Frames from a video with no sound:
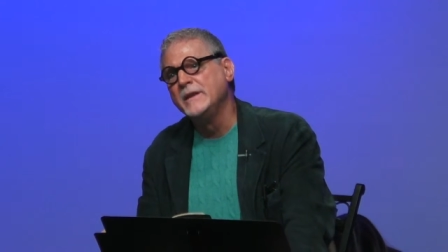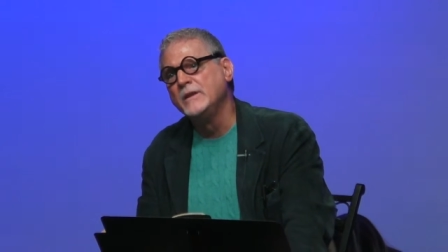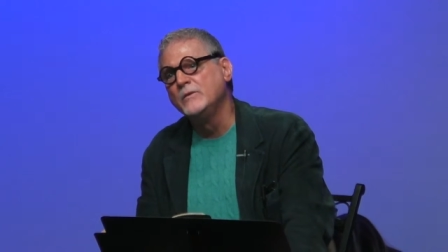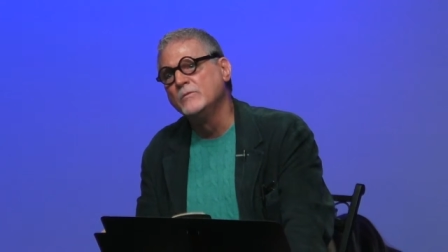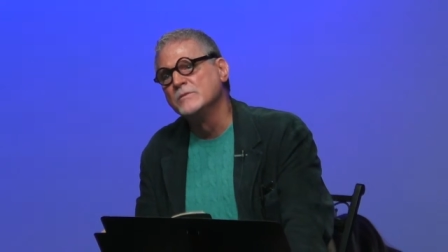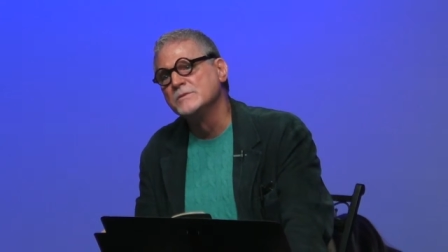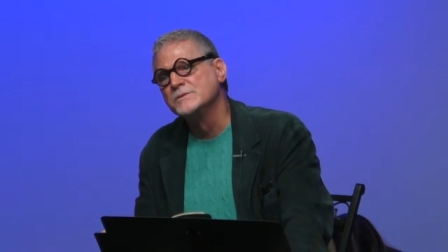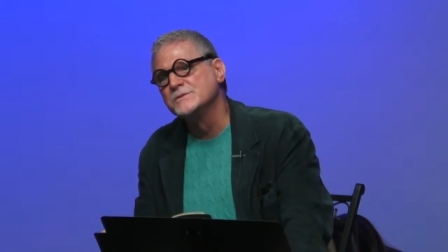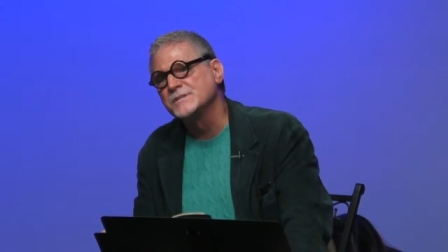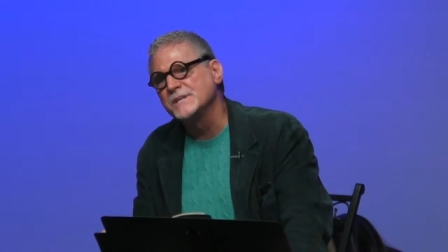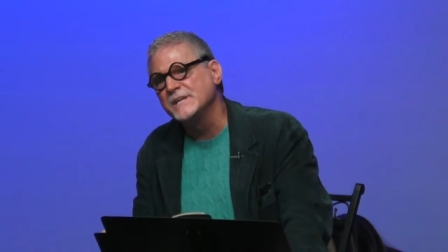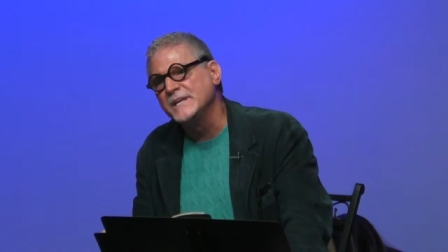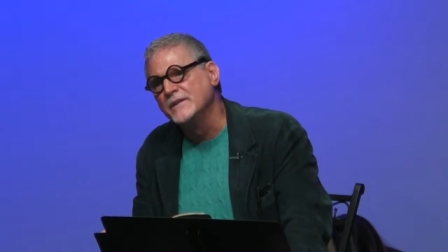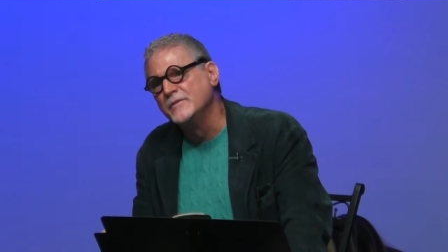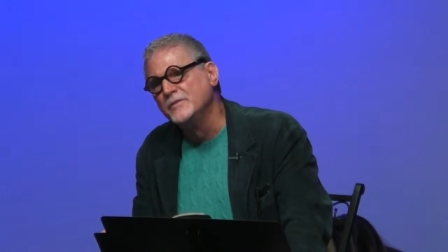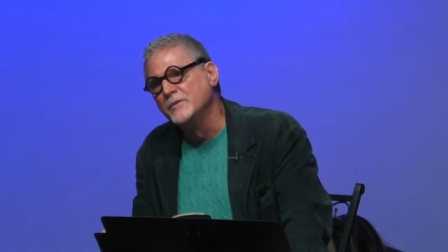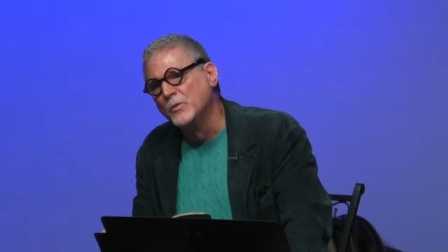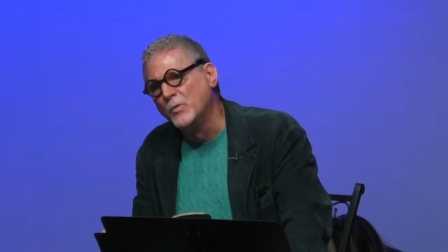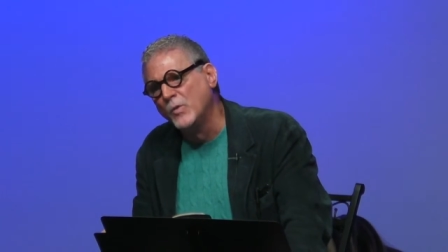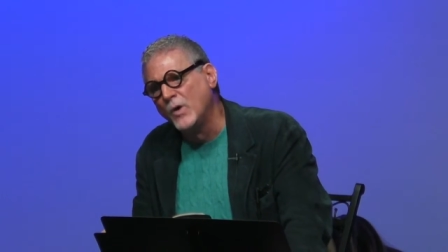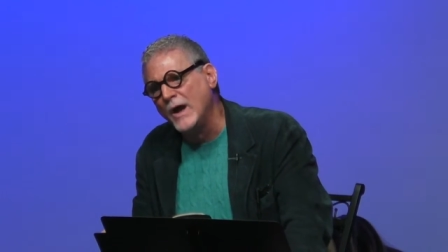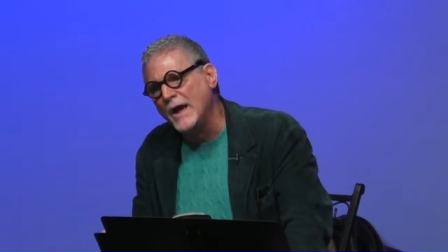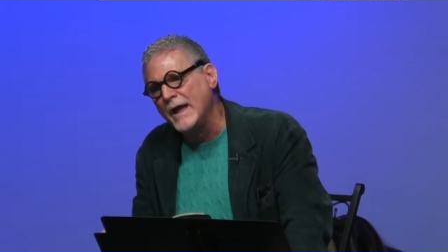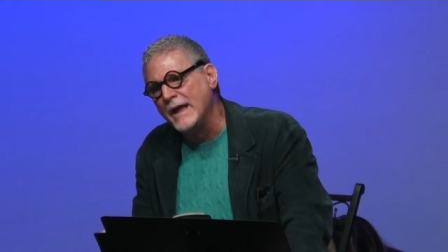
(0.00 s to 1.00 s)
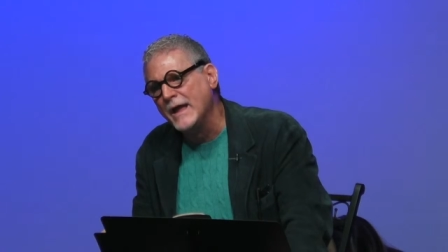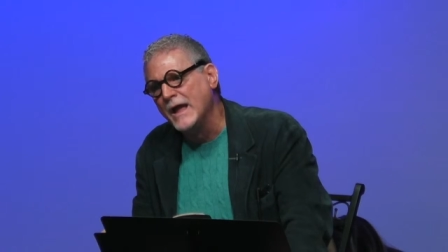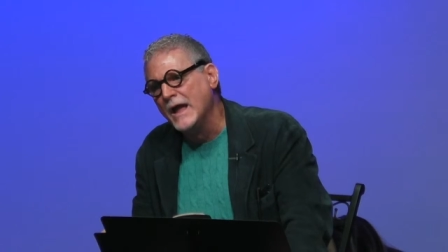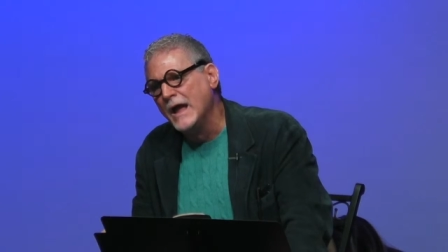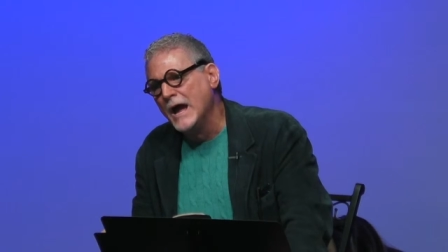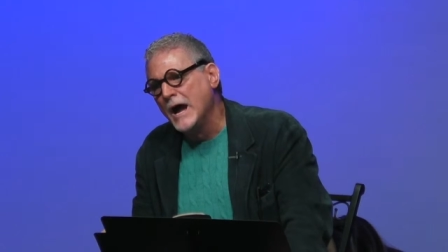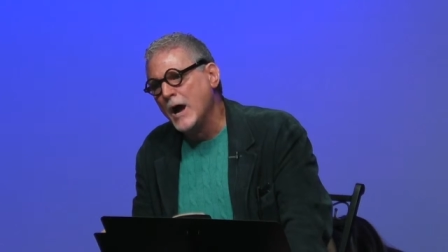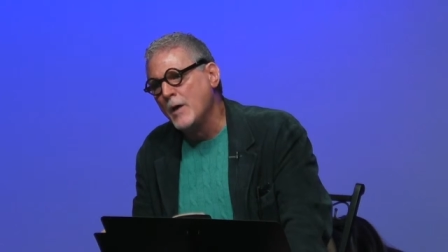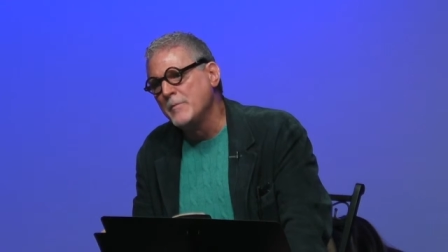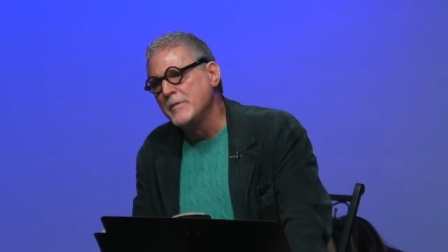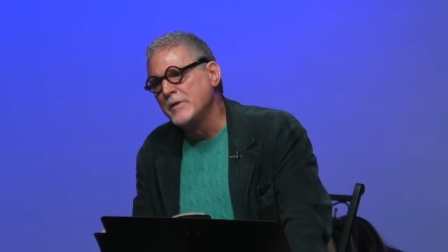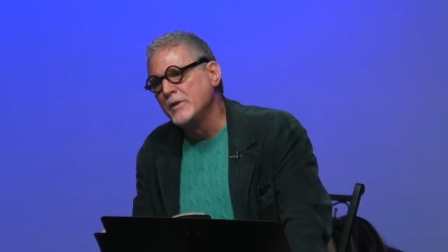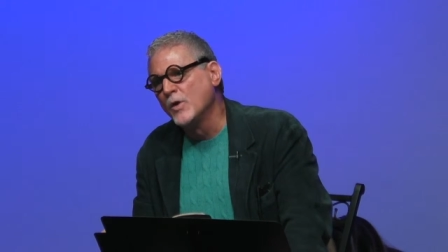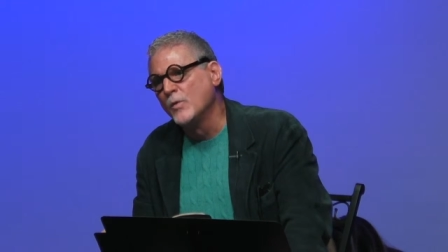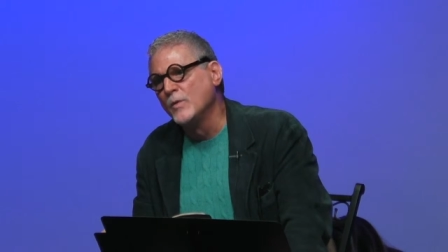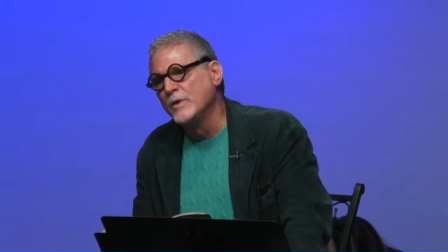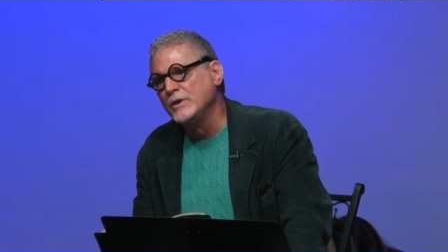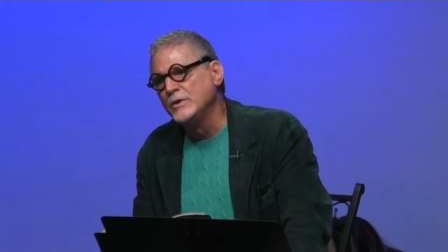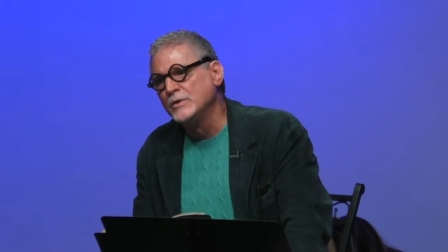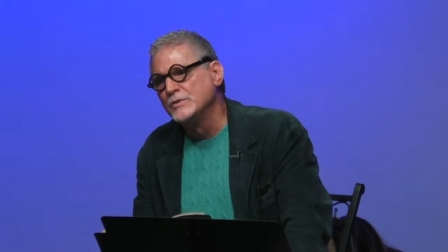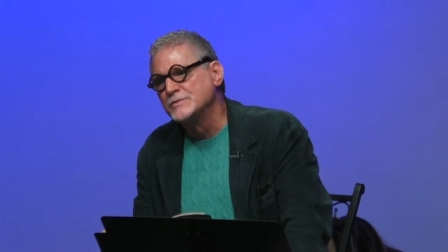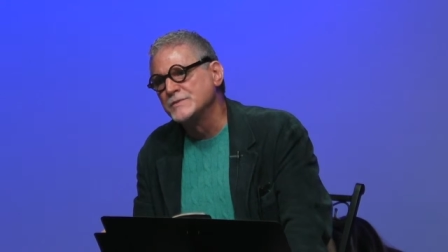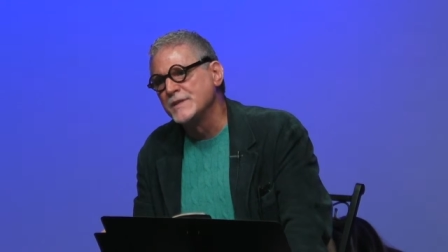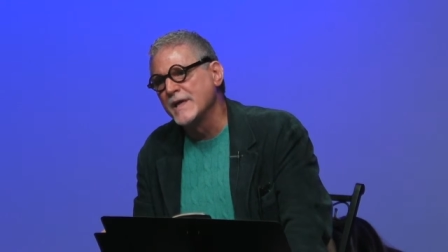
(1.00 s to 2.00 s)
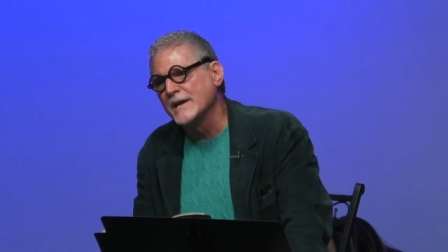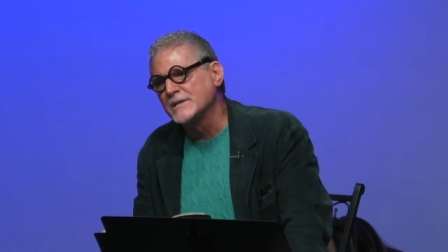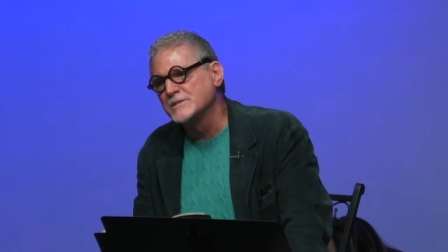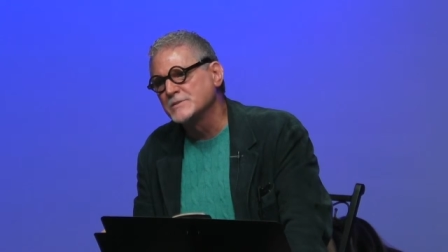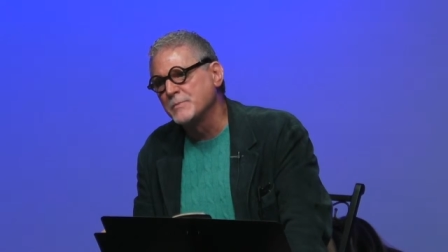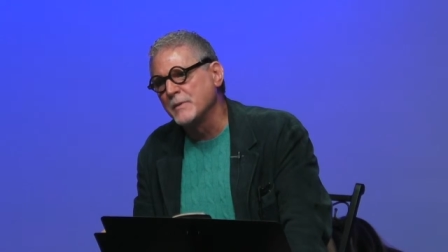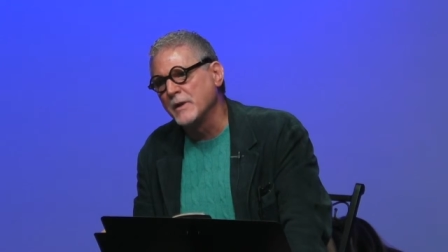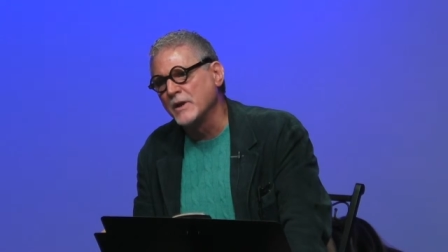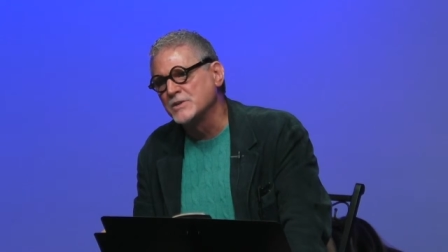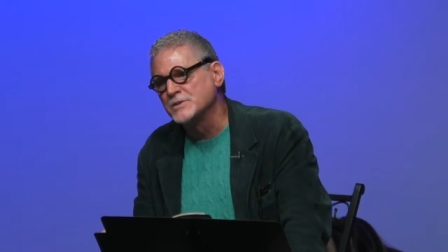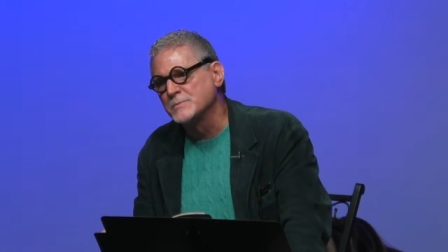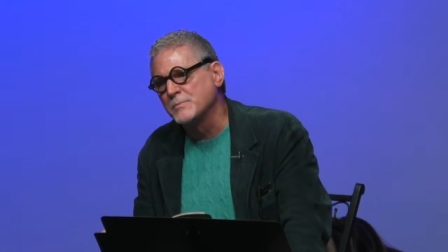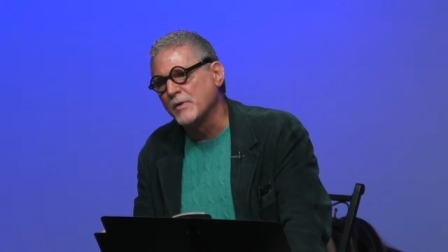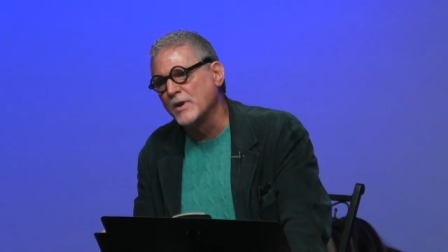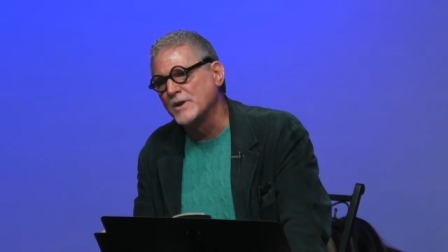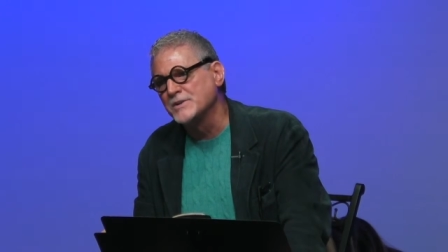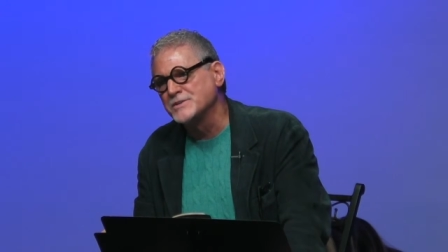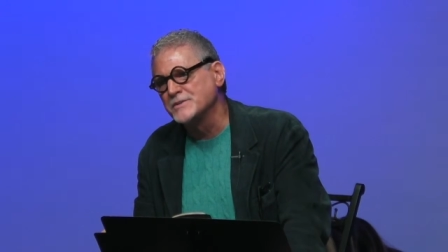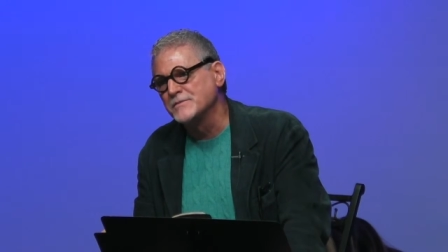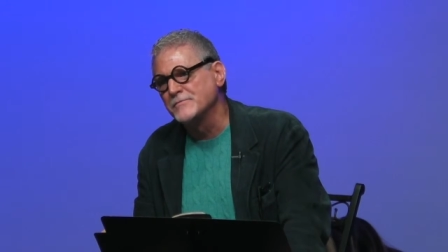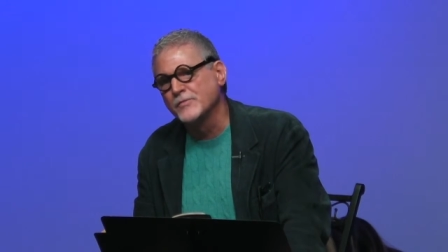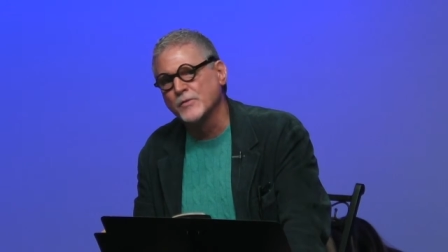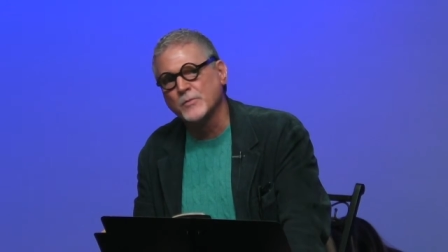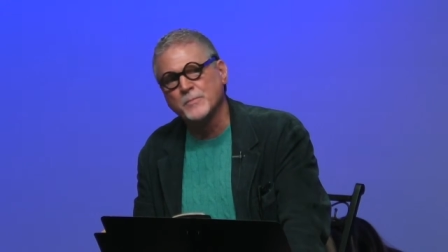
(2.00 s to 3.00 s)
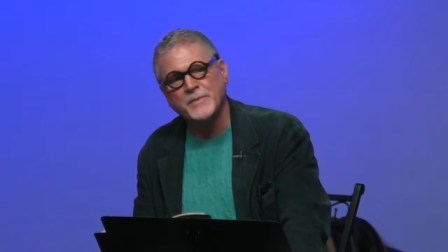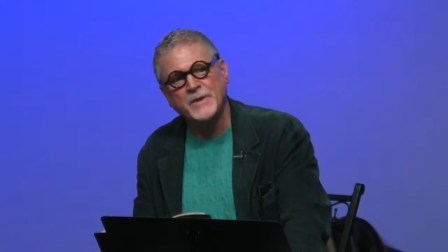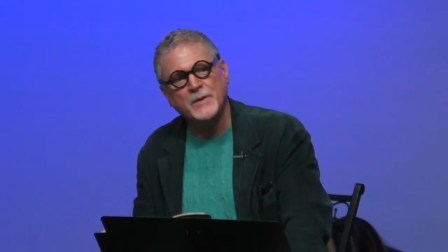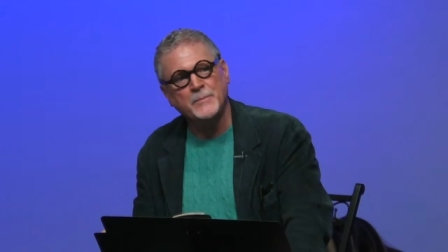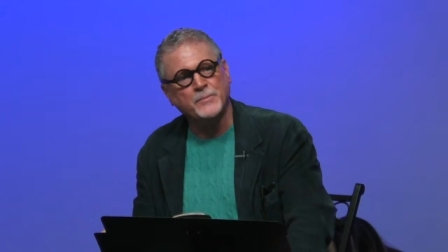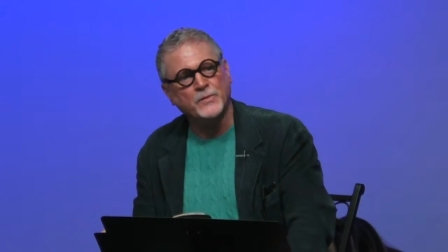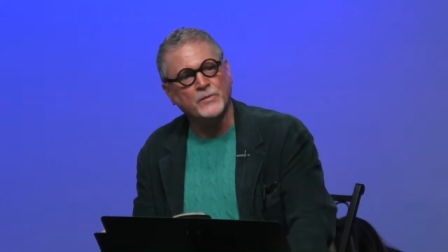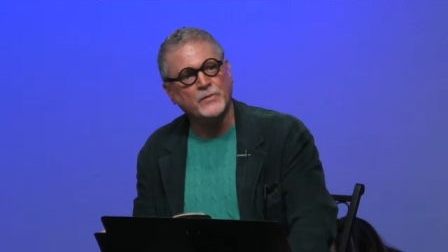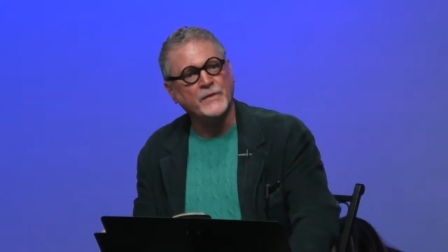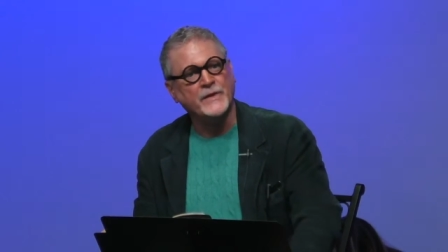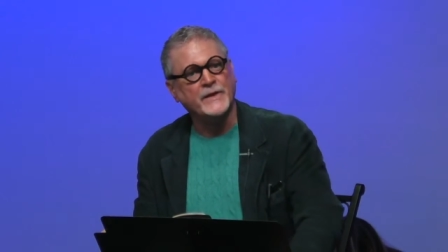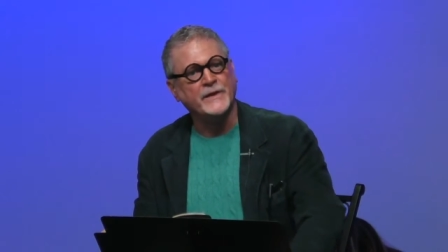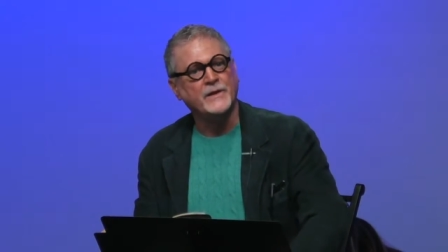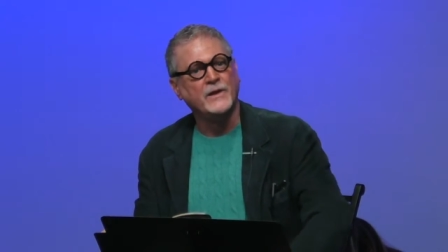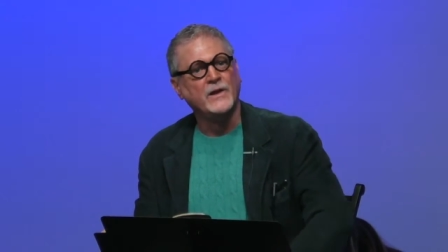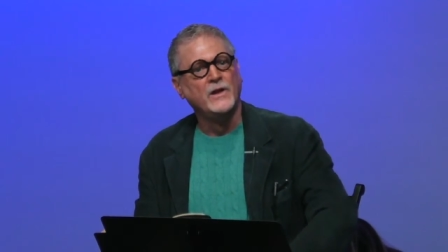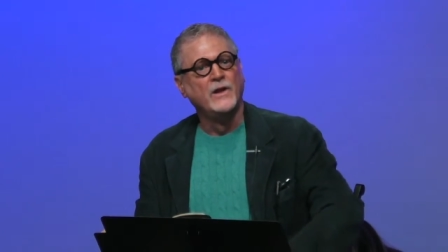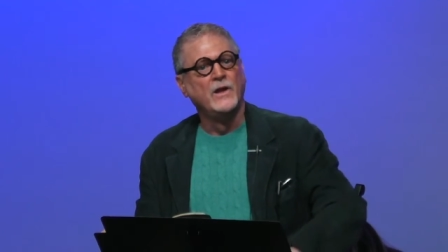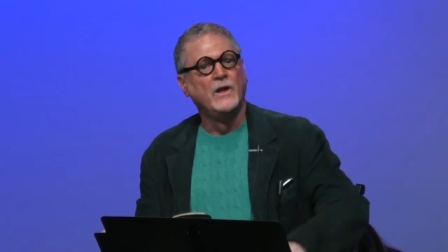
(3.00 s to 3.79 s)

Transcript: he was in the way. I mean, we use that exp- expression for people that